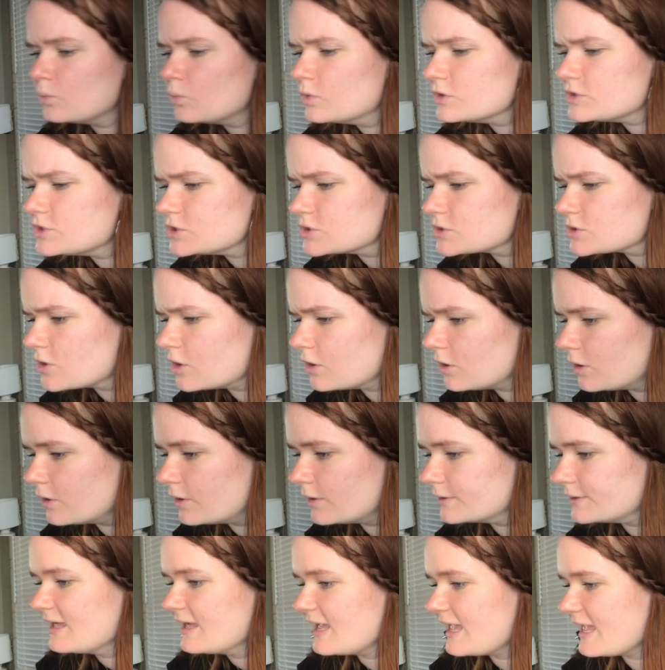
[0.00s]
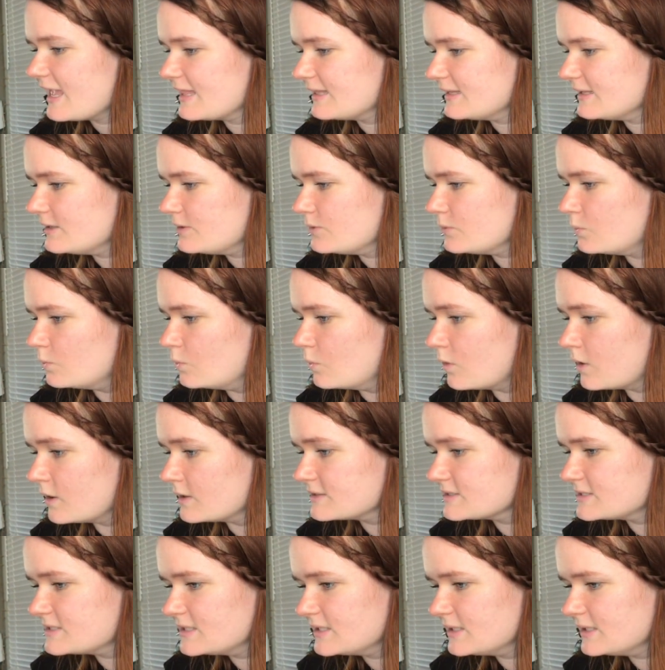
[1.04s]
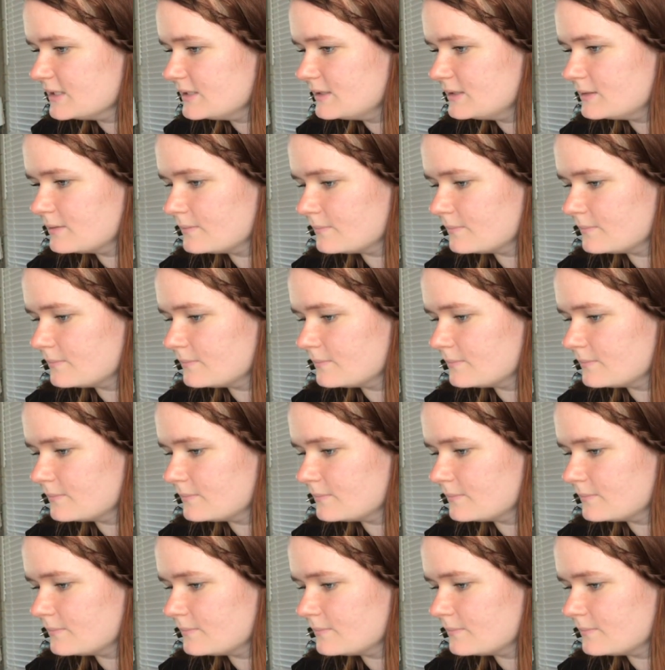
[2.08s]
which is called Alien Wanted